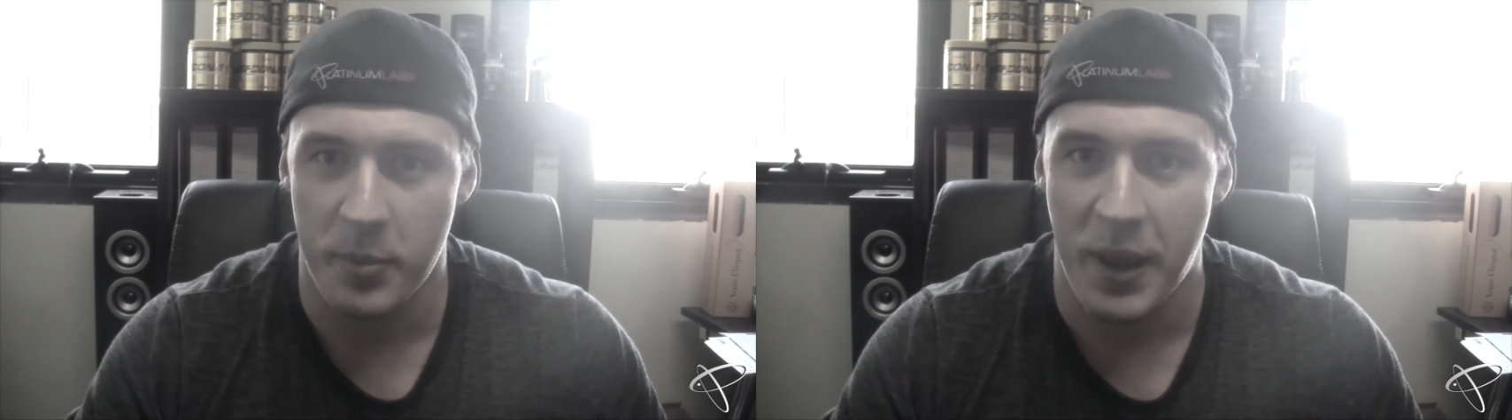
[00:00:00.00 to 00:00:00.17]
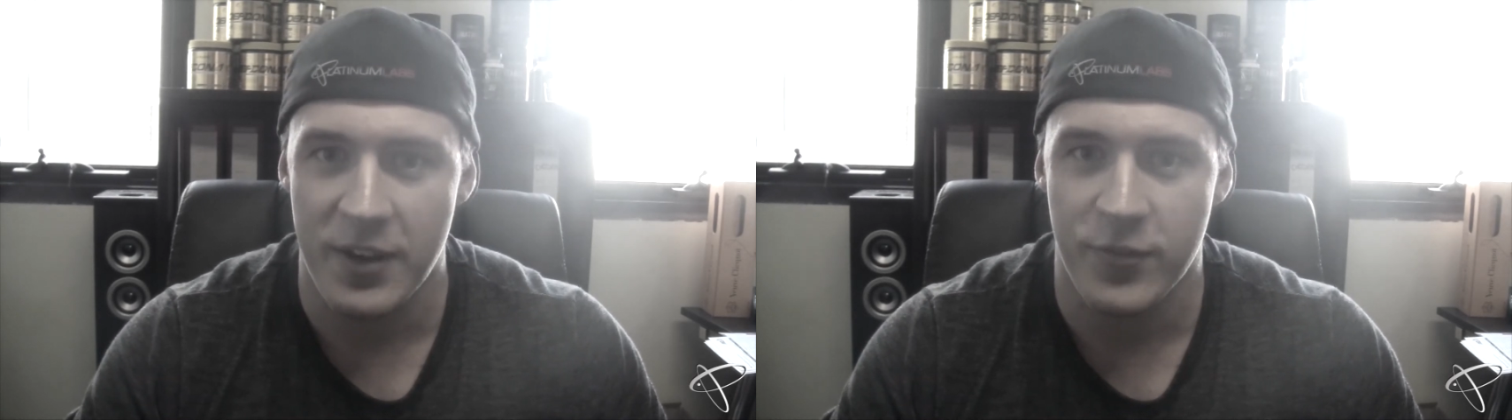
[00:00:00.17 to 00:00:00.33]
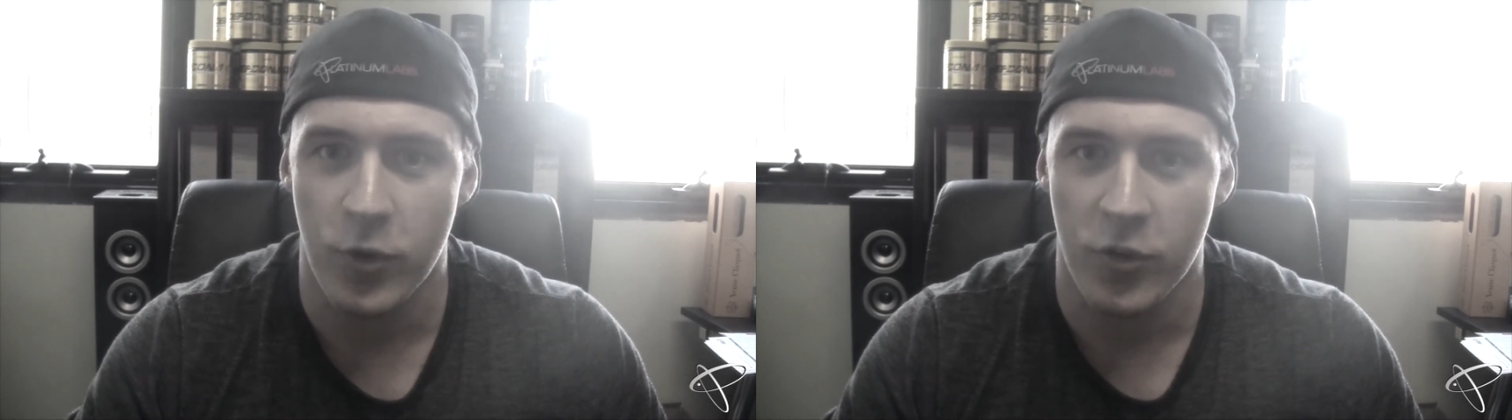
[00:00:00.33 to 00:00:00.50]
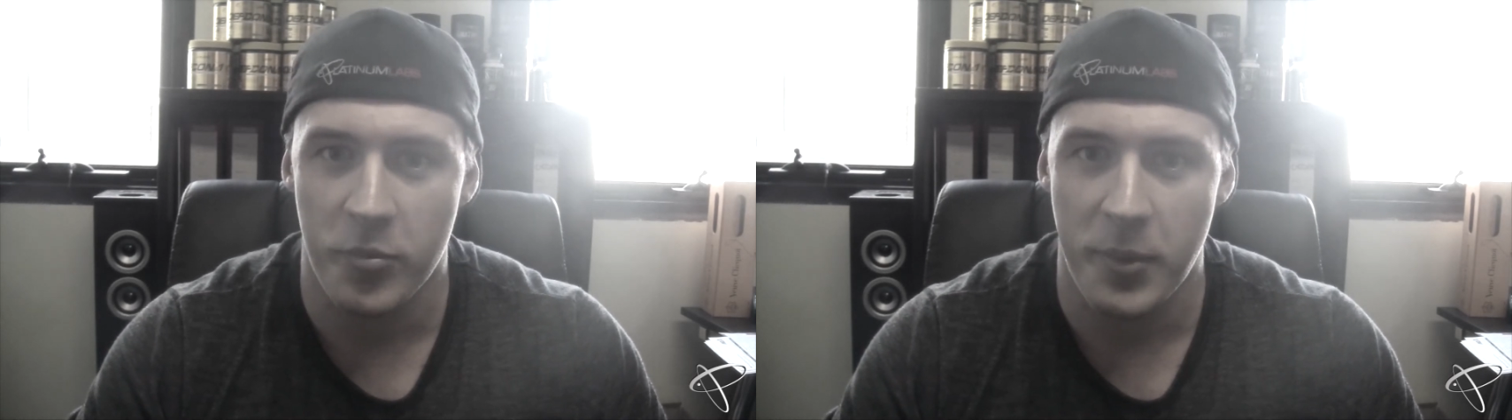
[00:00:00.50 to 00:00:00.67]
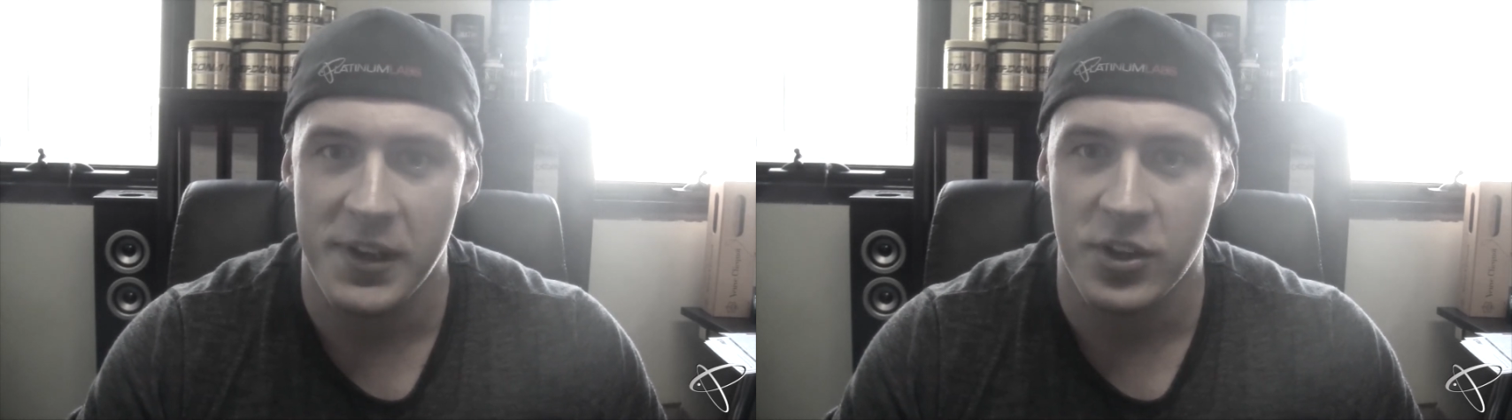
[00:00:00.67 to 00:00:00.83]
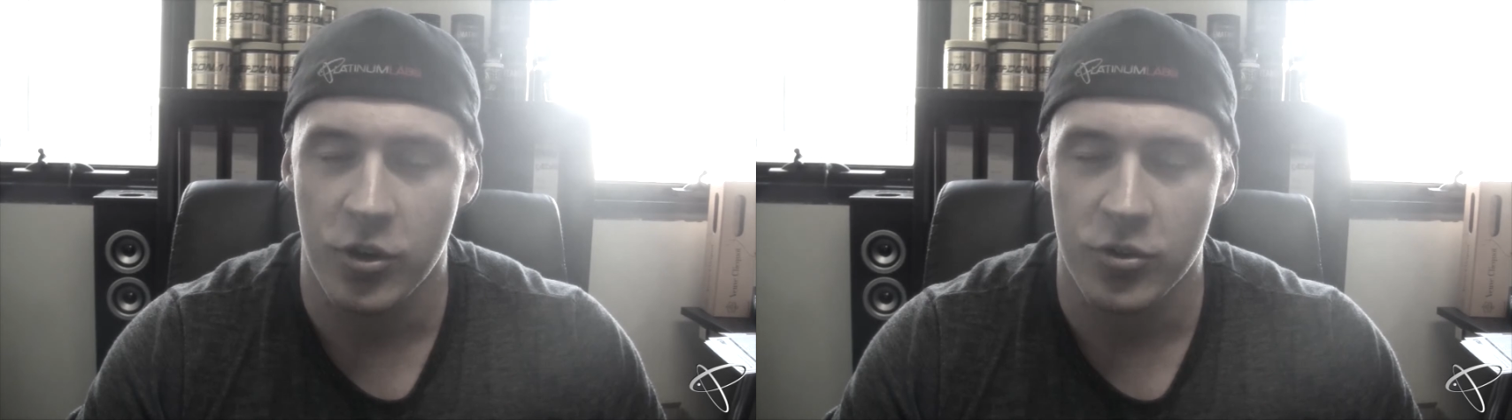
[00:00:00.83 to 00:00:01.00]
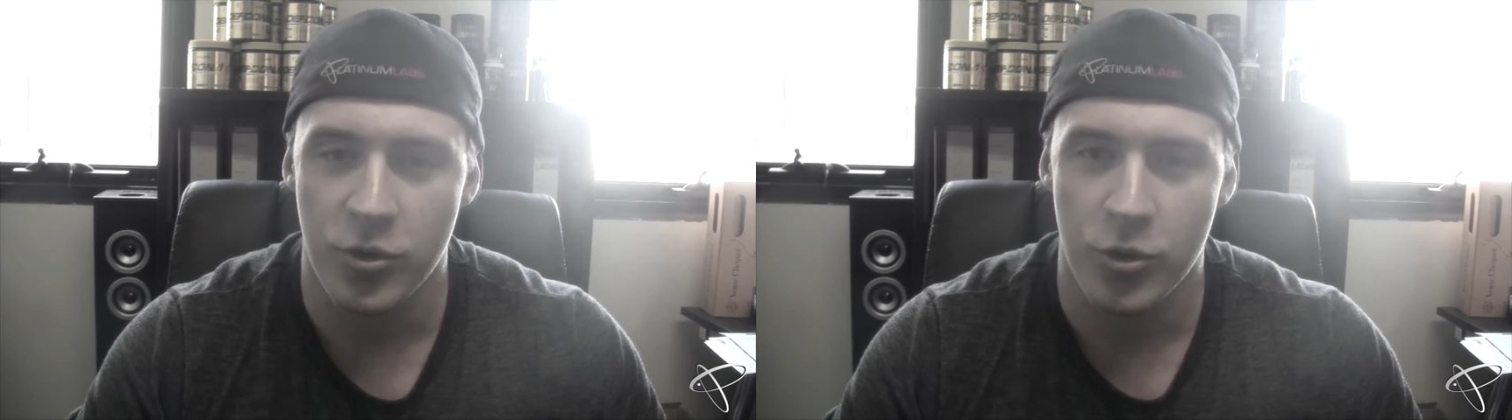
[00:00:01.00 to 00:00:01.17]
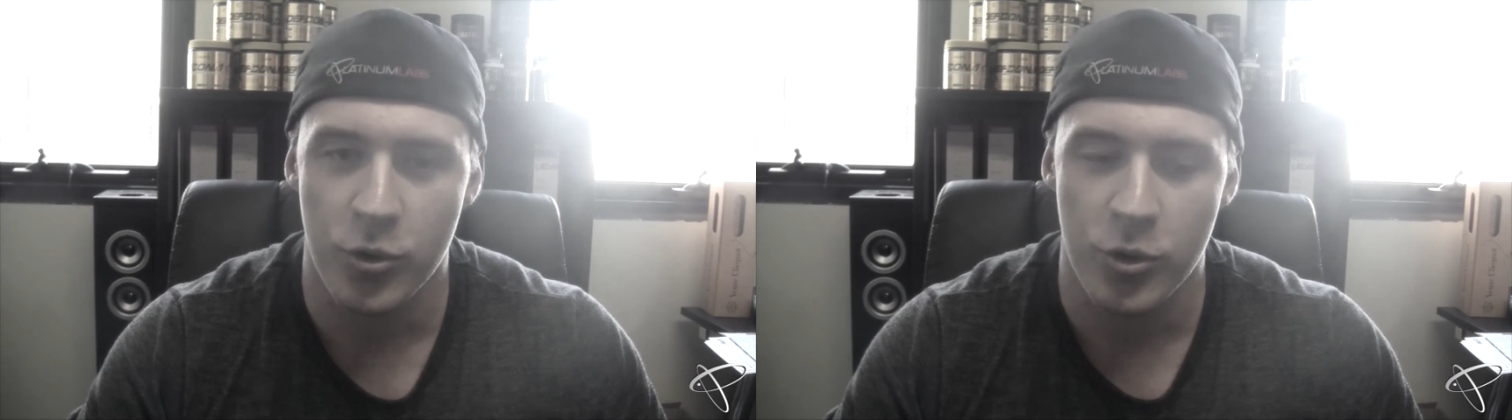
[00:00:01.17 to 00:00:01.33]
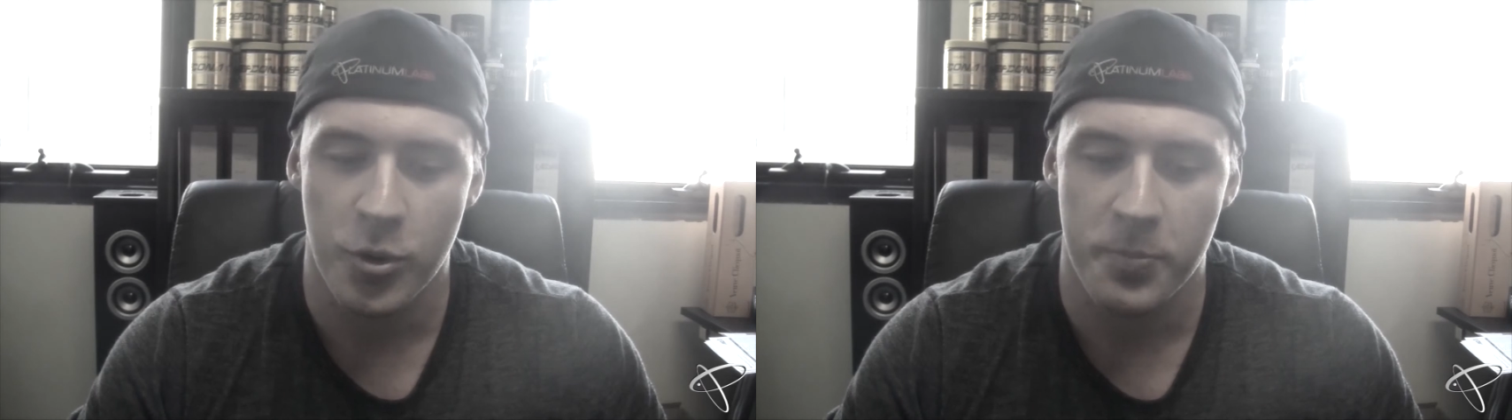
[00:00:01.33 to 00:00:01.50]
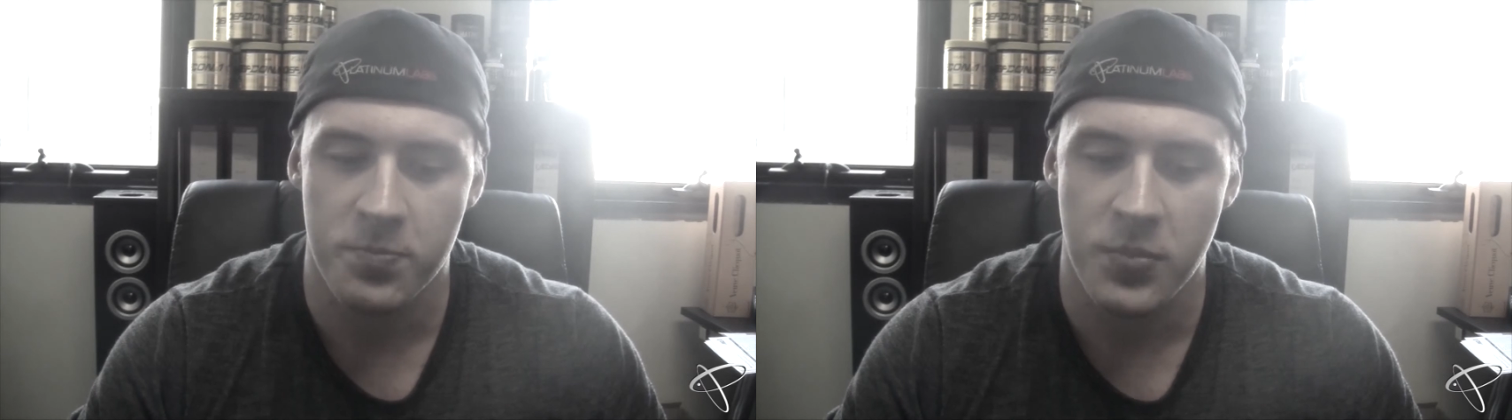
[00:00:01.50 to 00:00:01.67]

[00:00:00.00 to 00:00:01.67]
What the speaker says: of paid for me to go do,